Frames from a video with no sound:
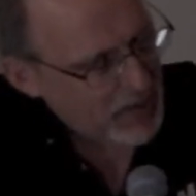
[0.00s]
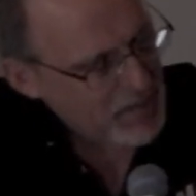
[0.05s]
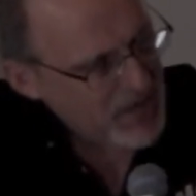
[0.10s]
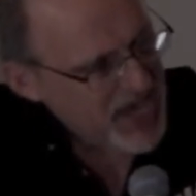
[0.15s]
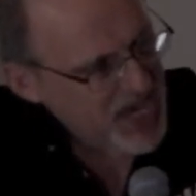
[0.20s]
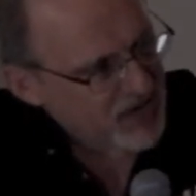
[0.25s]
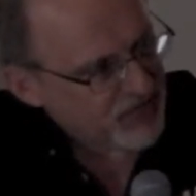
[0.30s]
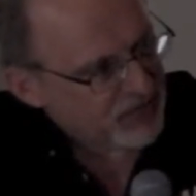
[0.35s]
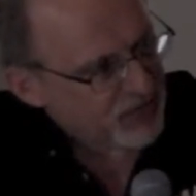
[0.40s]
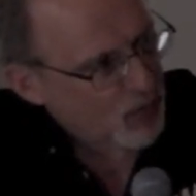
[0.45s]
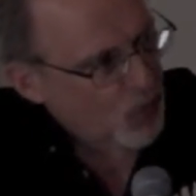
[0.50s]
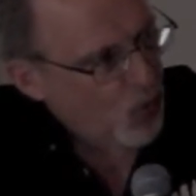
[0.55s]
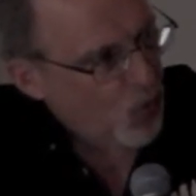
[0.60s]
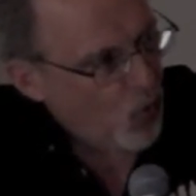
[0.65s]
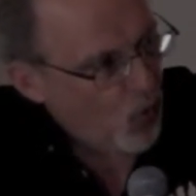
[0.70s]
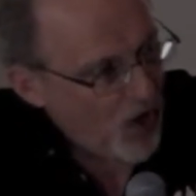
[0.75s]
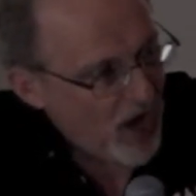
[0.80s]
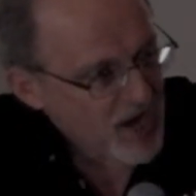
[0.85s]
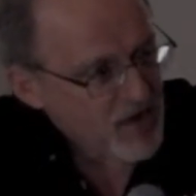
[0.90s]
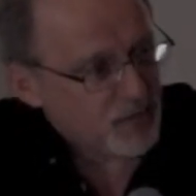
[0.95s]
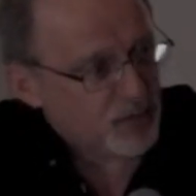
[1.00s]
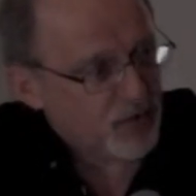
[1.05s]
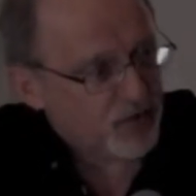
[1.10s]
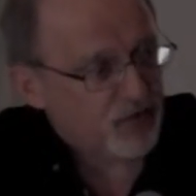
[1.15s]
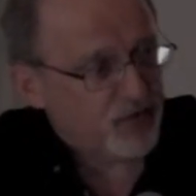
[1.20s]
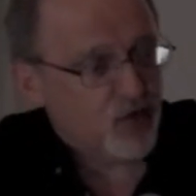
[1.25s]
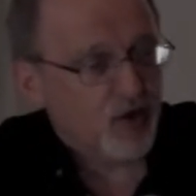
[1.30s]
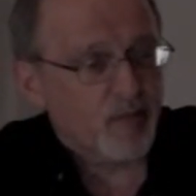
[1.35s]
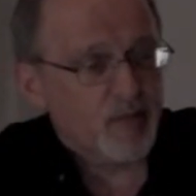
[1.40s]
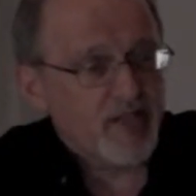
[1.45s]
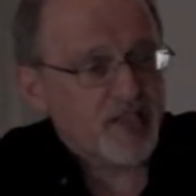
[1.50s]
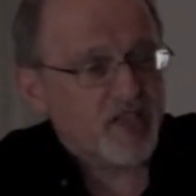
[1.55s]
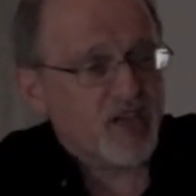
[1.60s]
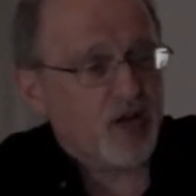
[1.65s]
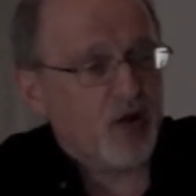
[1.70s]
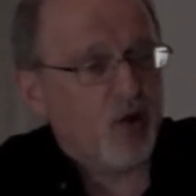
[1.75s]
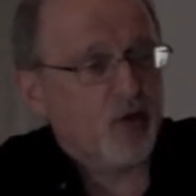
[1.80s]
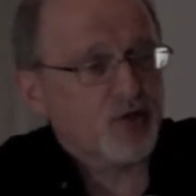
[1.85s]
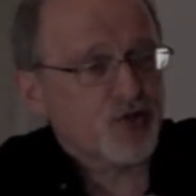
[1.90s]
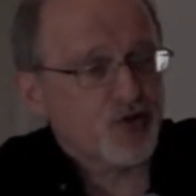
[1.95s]
a man from one performance
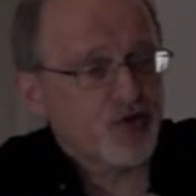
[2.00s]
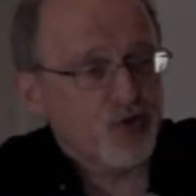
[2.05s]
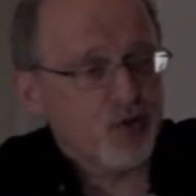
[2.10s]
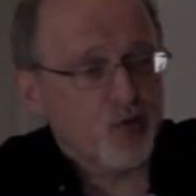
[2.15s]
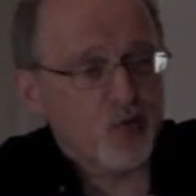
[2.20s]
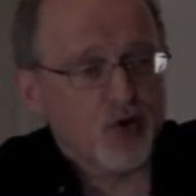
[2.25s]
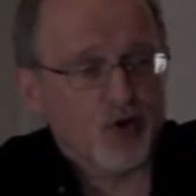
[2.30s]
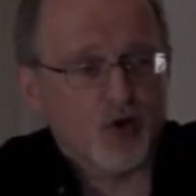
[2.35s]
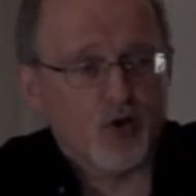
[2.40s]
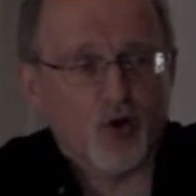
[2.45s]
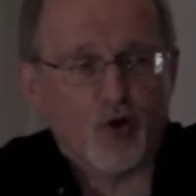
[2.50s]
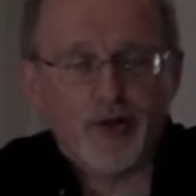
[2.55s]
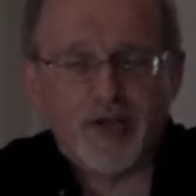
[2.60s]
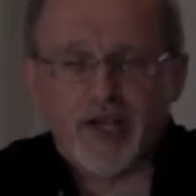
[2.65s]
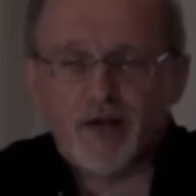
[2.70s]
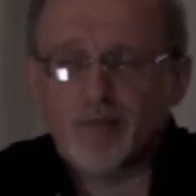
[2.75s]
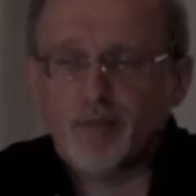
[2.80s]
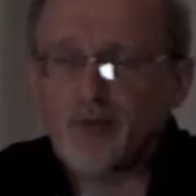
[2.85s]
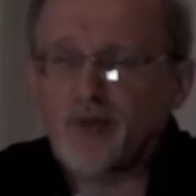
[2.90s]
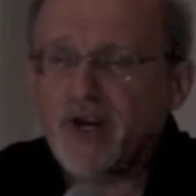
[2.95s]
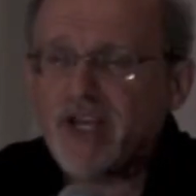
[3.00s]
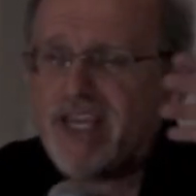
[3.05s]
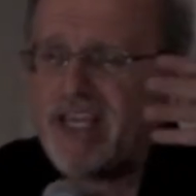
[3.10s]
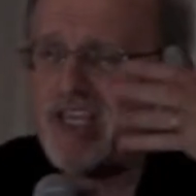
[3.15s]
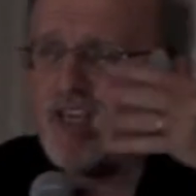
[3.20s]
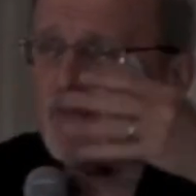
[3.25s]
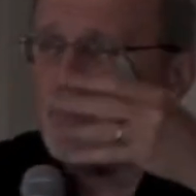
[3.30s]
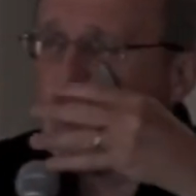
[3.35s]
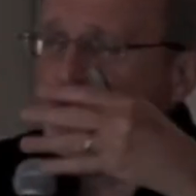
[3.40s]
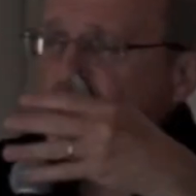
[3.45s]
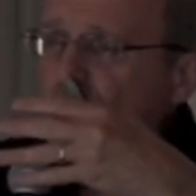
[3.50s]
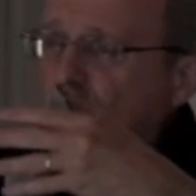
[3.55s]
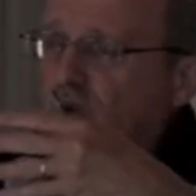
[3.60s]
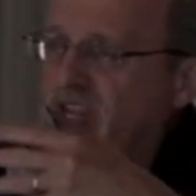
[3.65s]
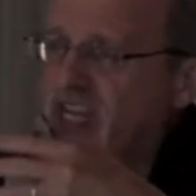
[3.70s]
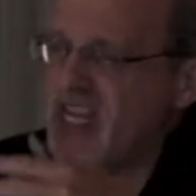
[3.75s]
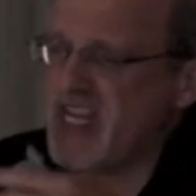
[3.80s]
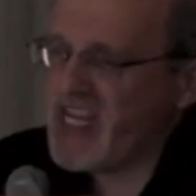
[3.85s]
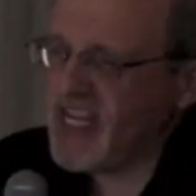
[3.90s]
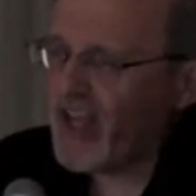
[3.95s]
culture of the world and bringing him
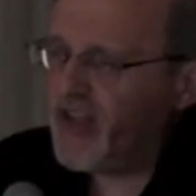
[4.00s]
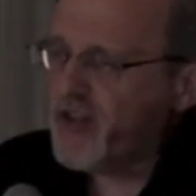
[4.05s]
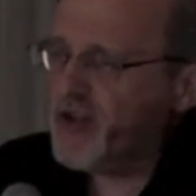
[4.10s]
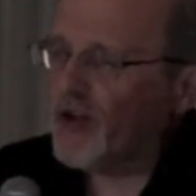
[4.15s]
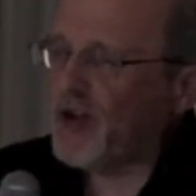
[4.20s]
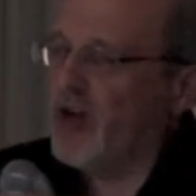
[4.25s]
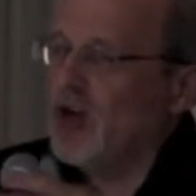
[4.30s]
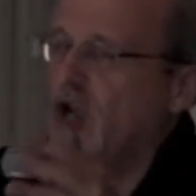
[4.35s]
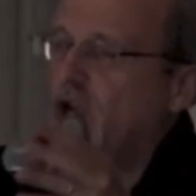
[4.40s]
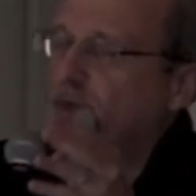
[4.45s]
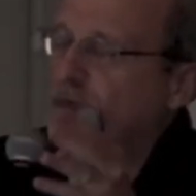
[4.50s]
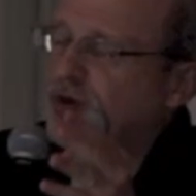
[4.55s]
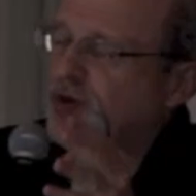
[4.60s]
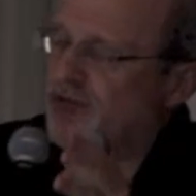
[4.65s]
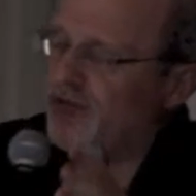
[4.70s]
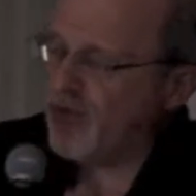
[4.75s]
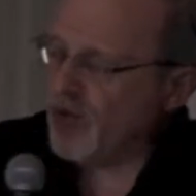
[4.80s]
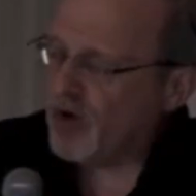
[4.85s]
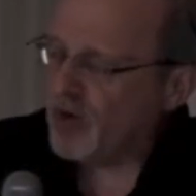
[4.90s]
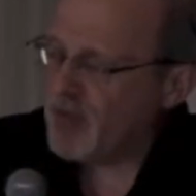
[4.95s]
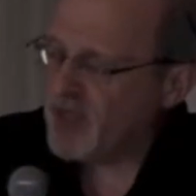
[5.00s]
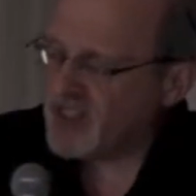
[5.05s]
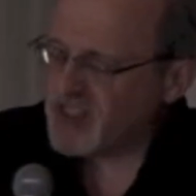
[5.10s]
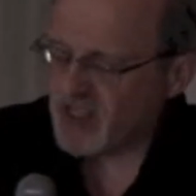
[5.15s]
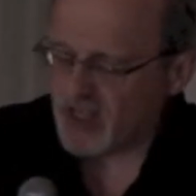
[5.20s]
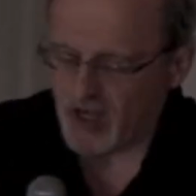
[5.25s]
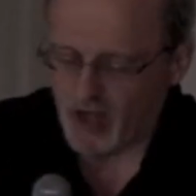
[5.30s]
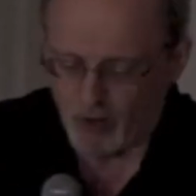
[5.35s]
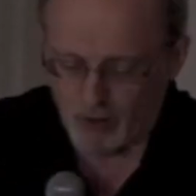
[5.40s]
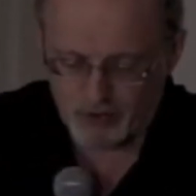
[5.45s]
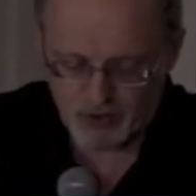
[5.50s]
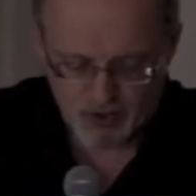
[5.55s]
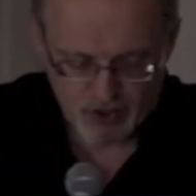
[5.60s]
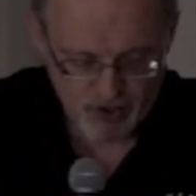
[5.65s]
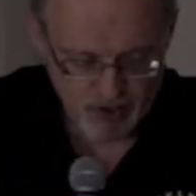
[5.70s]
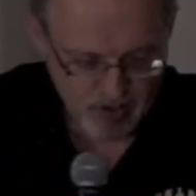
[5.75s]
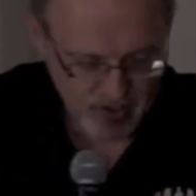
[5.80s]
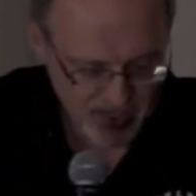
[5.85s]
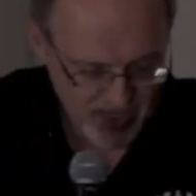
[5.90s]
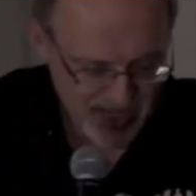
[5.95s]
into another performance
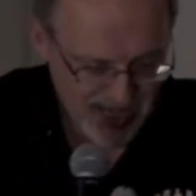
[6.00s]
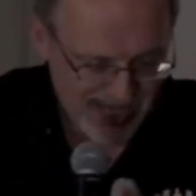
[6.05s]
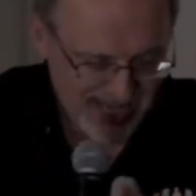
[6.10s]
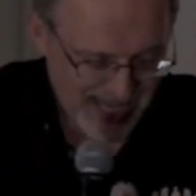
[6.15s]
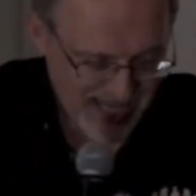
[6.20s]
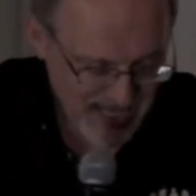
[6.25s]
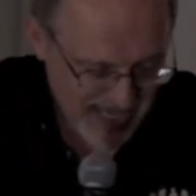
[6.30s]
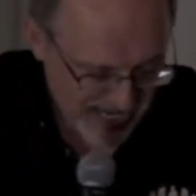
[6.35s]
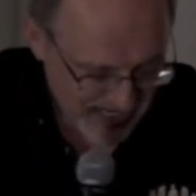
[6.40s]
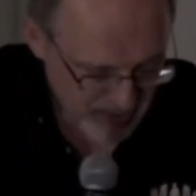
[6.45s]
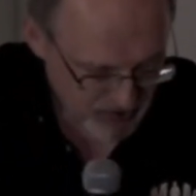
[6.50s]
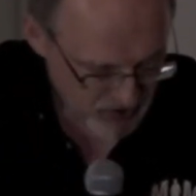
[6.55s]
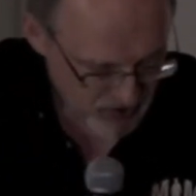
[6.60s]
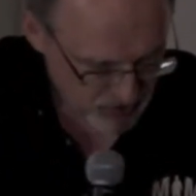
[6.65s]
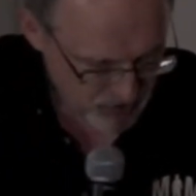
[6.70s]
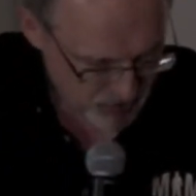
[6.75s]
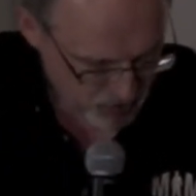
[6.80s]
culture, and that is